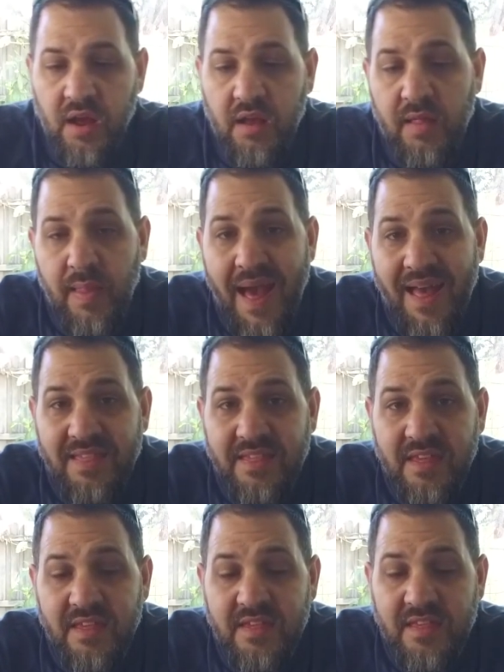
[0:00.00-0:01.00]

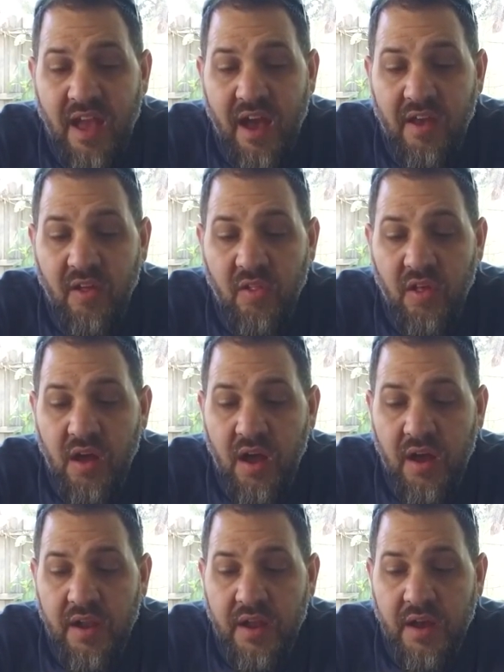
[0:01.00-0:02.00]
glass style
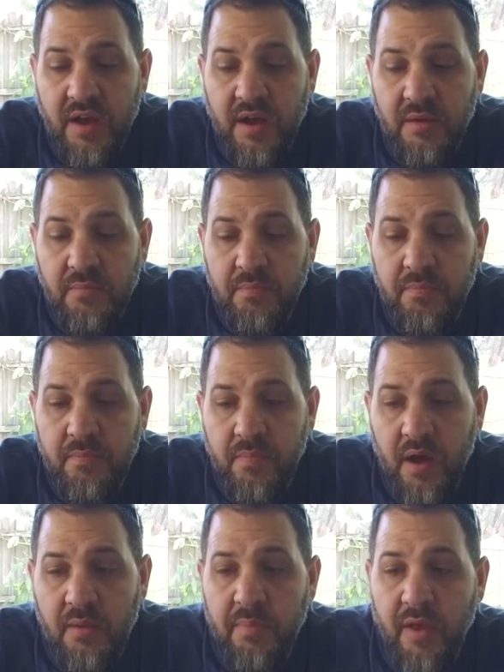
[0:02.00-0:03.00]
on
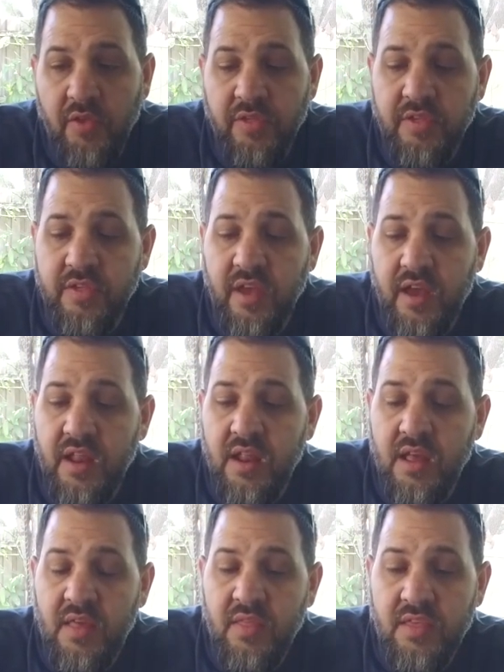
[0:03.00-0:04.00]
Bell's site.
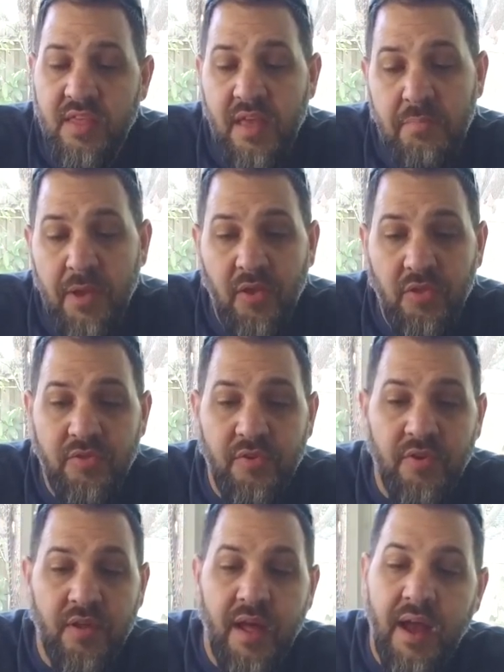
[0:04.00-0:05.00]
This is a
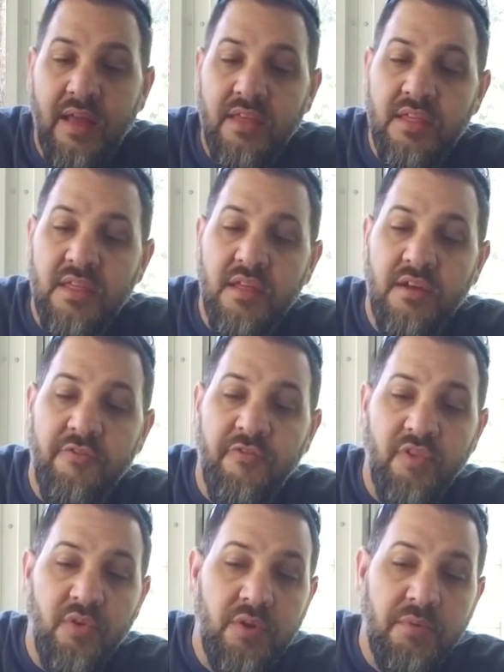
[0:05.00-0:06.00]
Pilsner glass, a
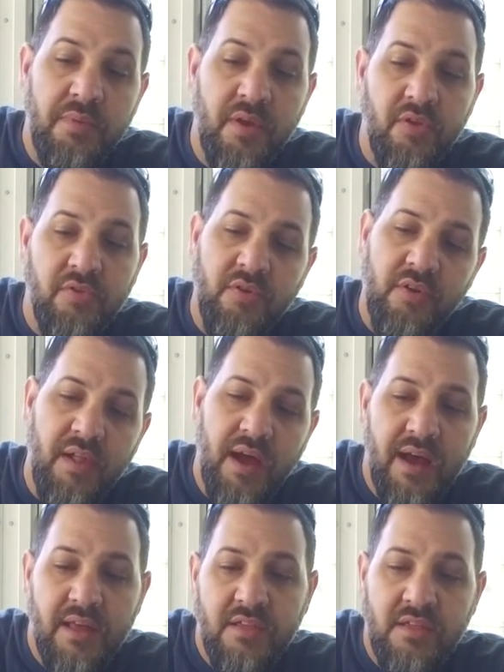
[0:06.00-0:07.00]
fluted Pilsner
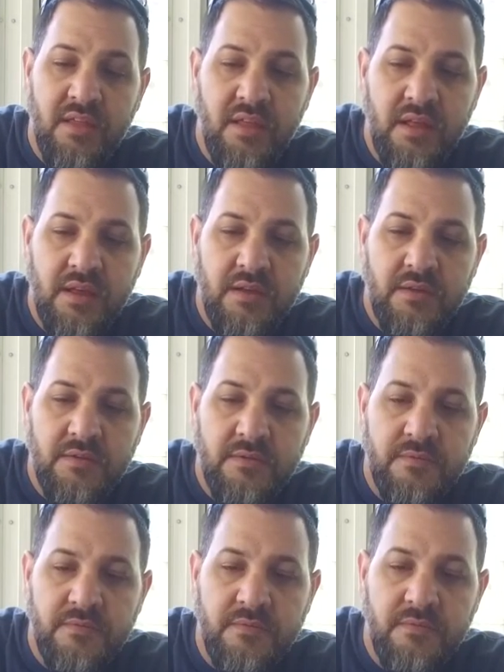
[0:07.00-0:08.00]
glass.
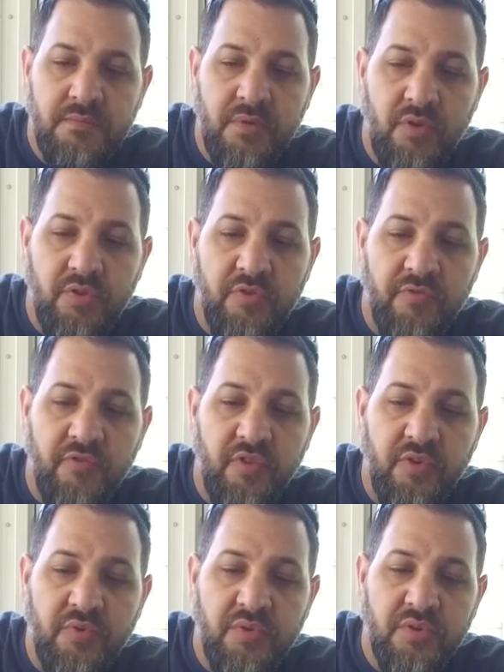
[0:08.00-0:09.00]
Pilsner
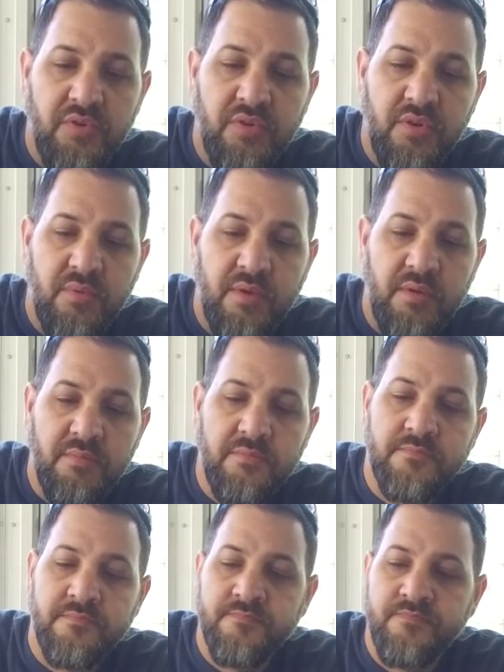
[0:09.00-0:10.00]
flute, I mean,
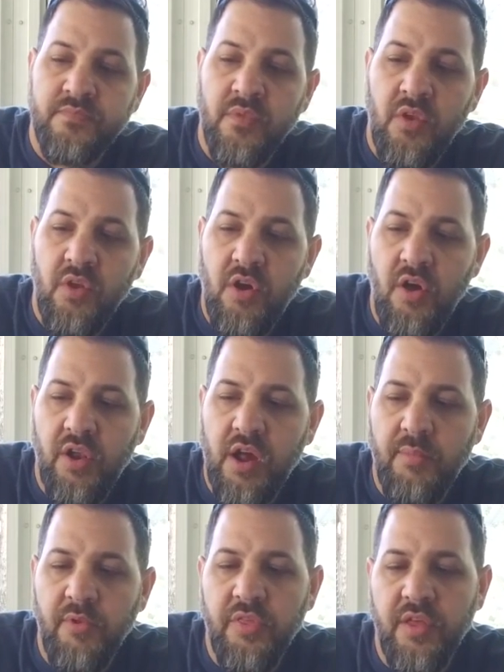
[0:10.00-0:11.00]
call it a
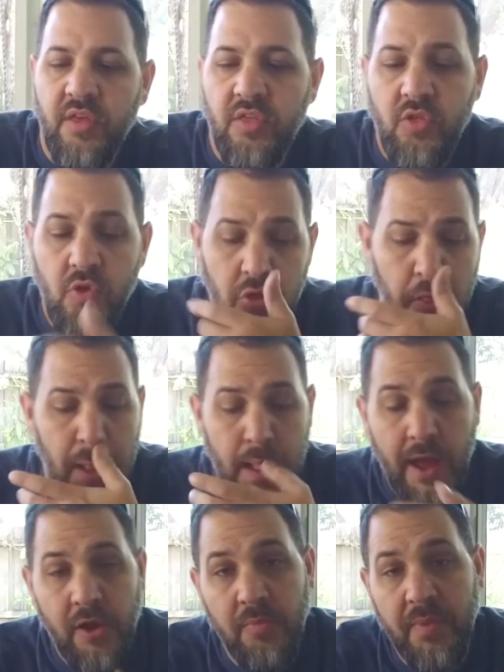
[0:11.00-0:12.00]
couple things. Usually
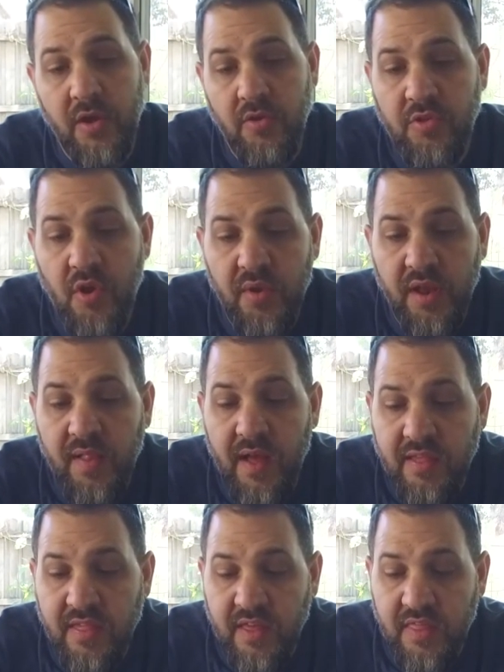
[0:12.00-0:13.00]
lighter beers go in a
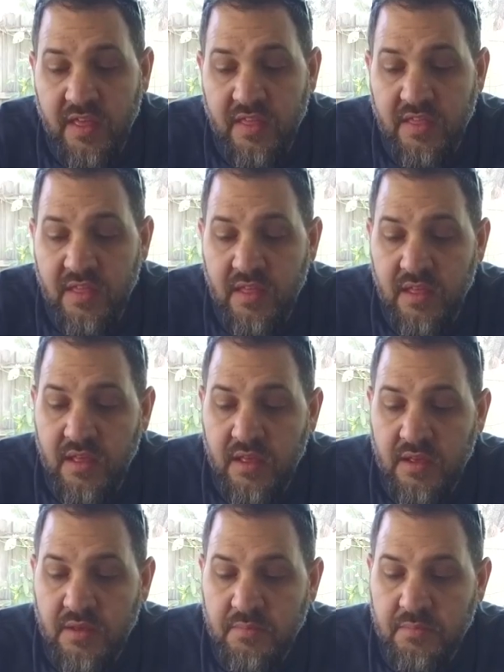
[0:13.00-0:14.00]
glass like this,
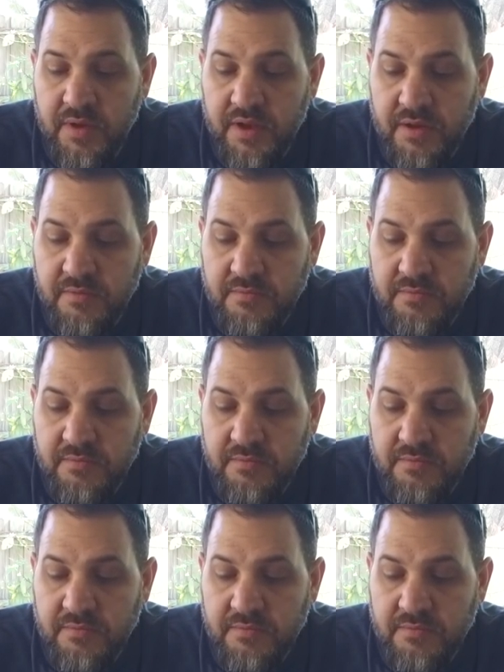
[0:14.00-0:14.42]
but